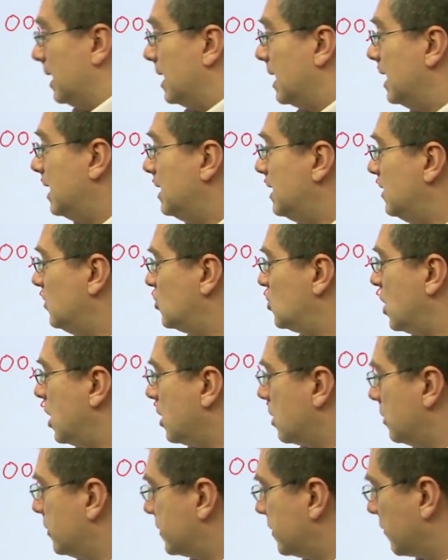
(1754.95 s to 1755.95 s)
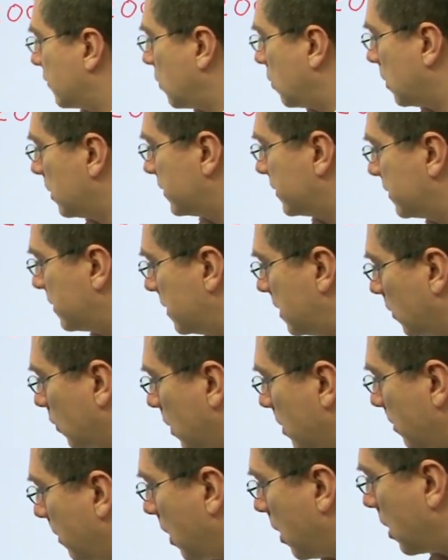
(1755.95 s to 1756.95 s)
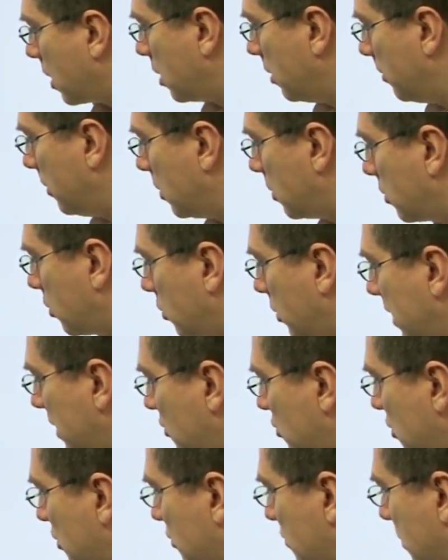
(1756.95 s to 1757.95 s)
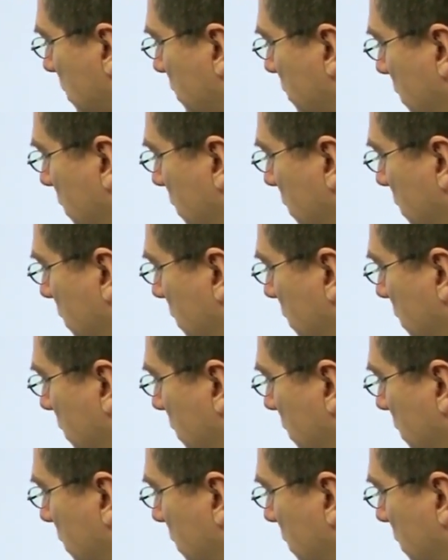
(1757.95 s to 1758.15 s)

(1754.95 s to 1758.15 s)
in these jungles, of course, the remarkable creatures we're